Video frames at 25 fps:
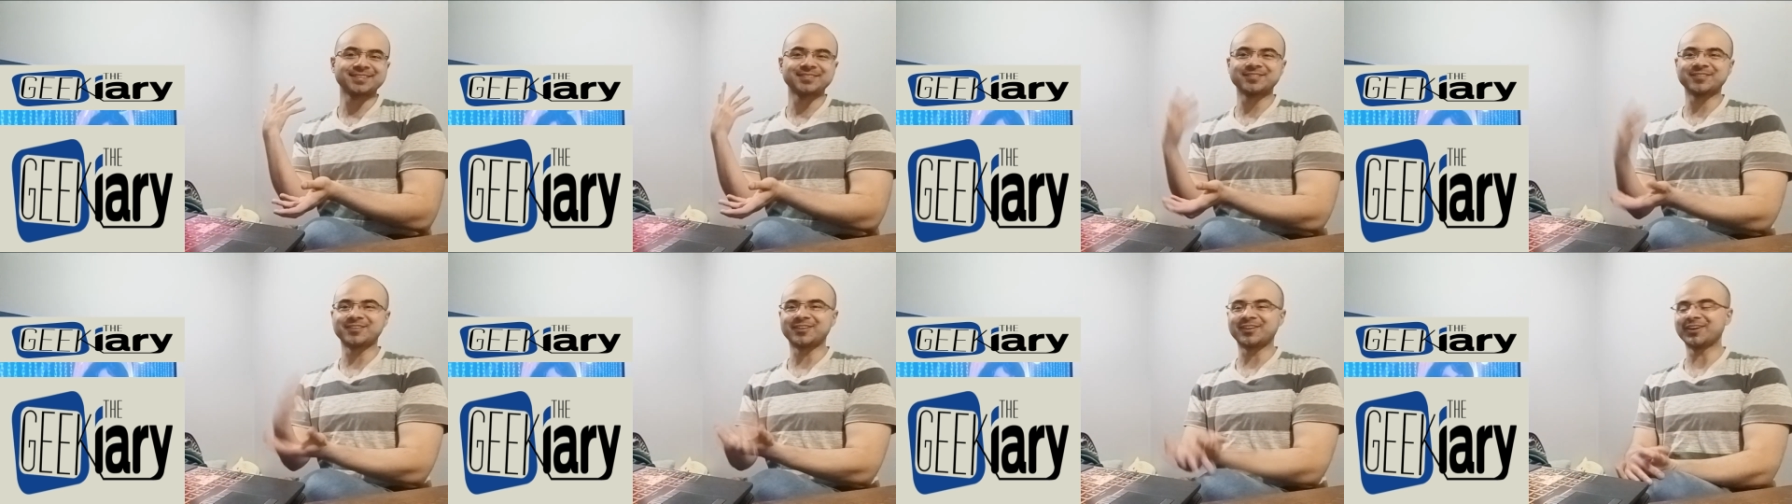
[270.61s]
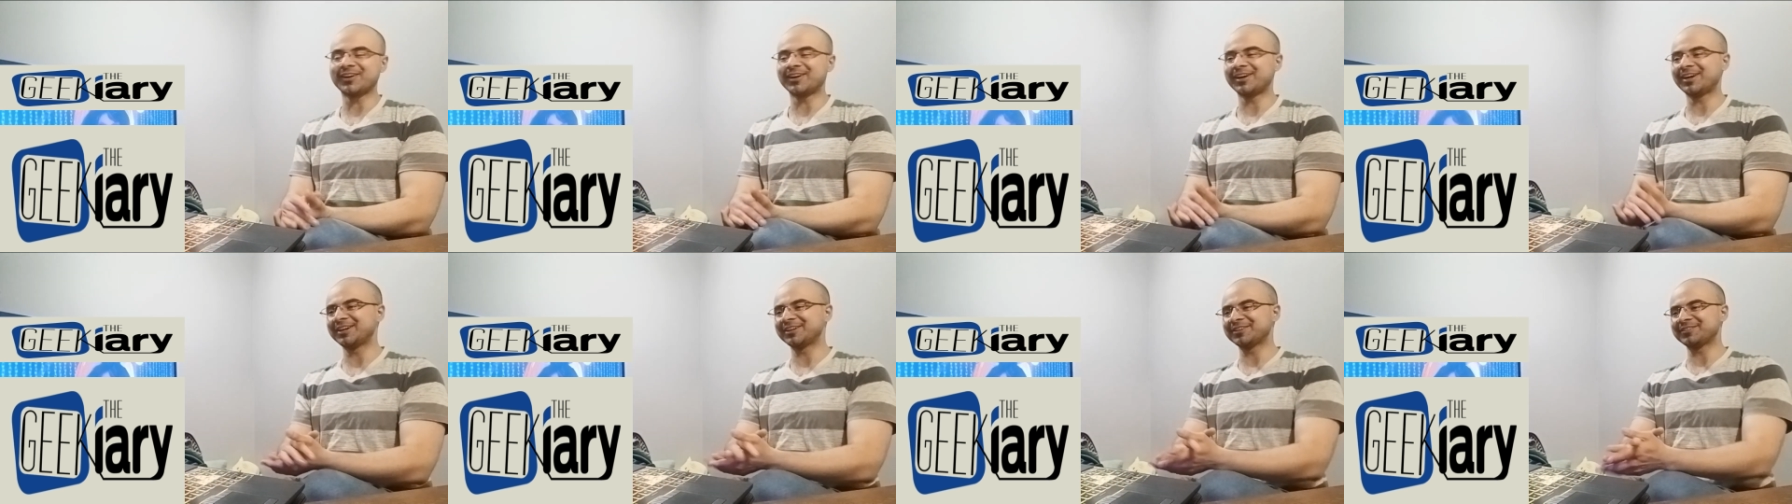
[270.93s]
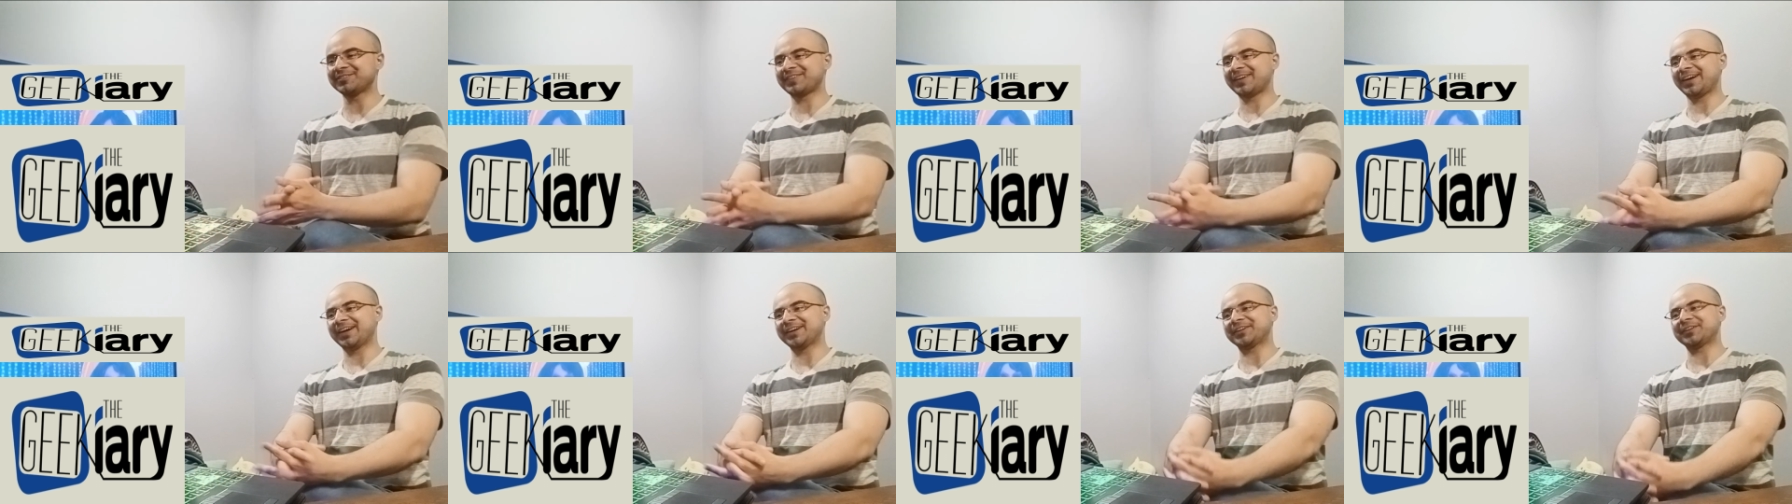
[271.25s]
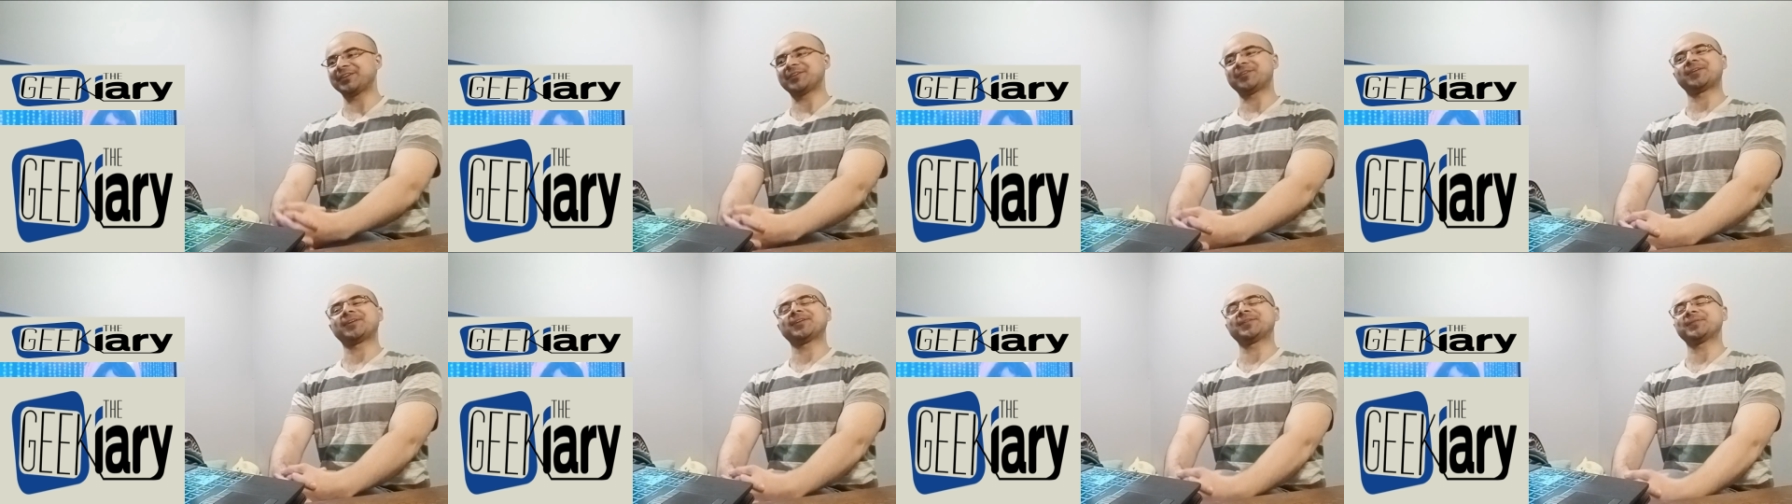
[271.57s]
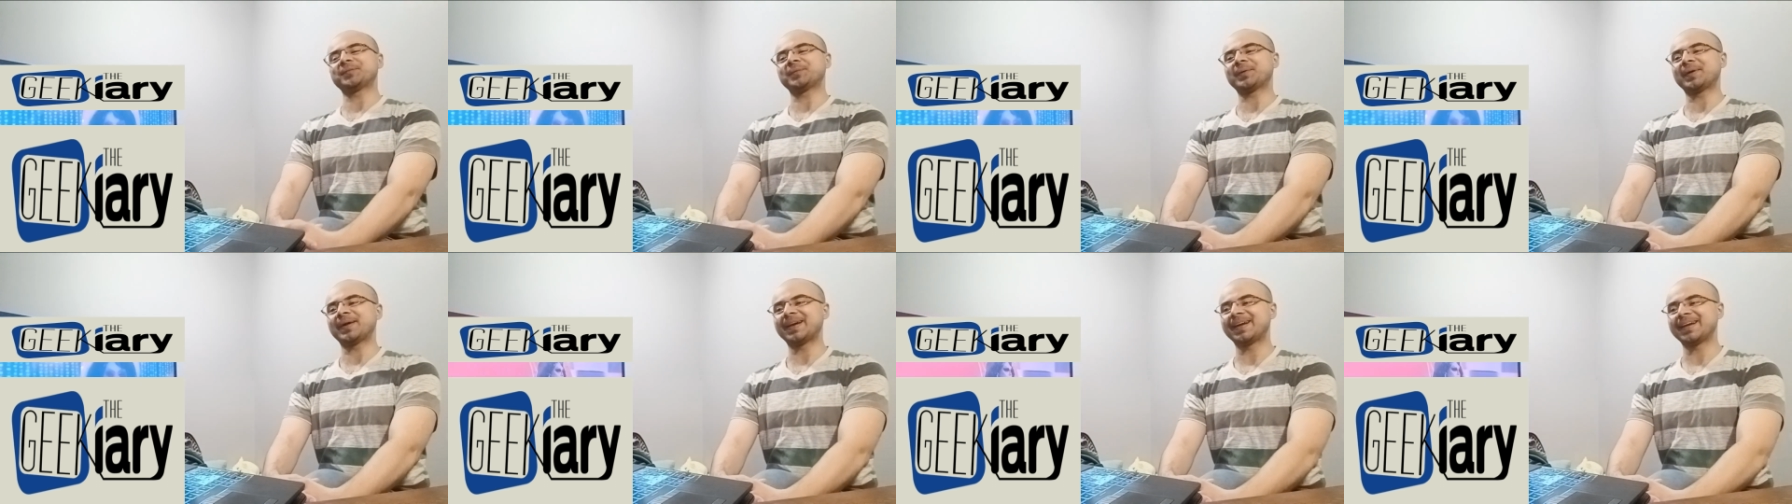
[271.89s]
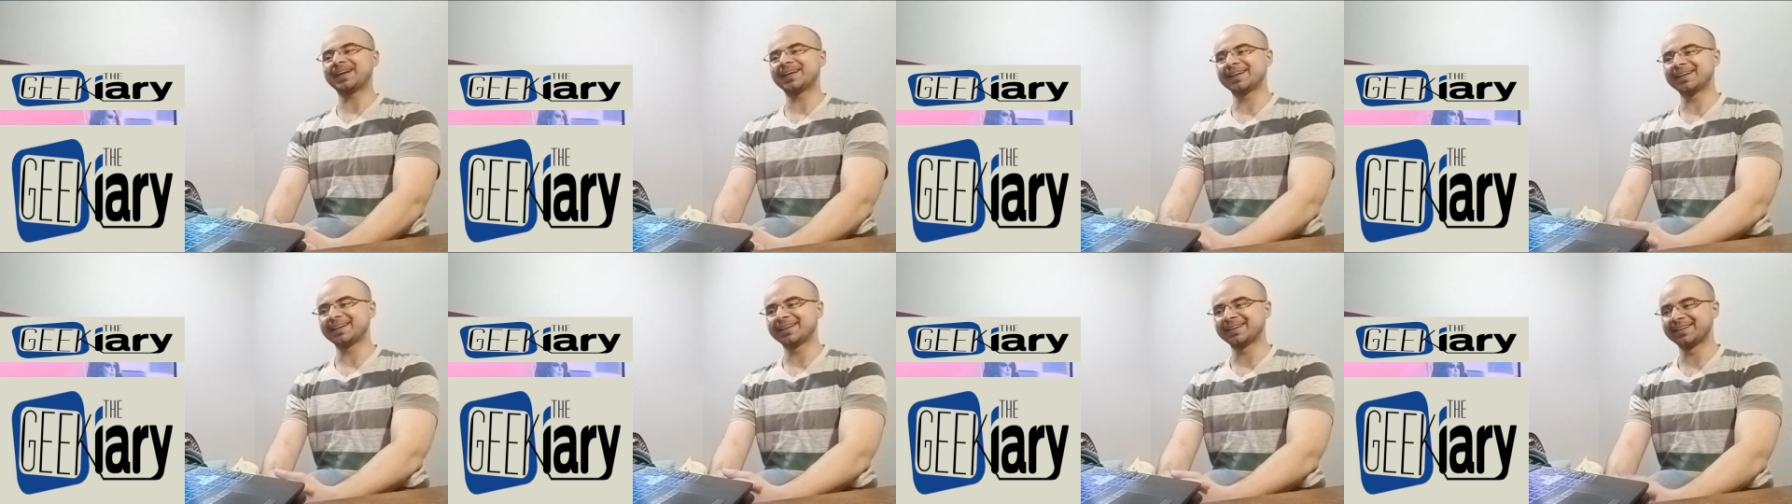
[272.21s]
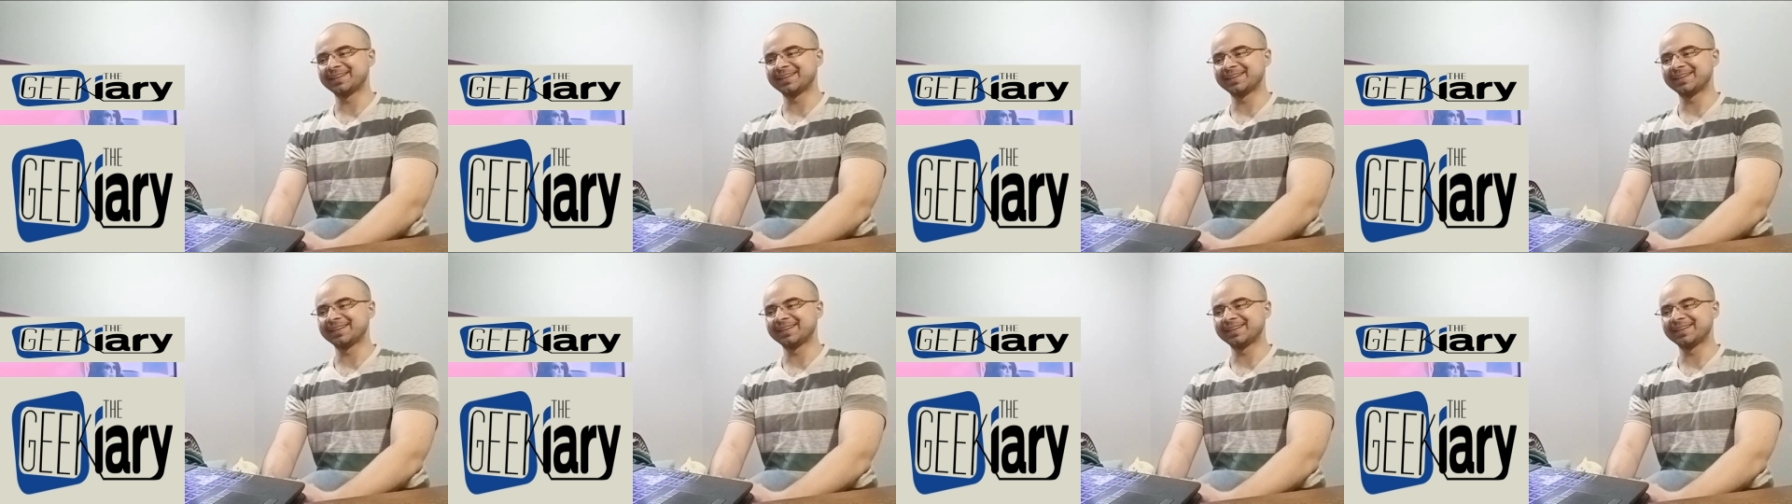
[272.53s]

for the final runway.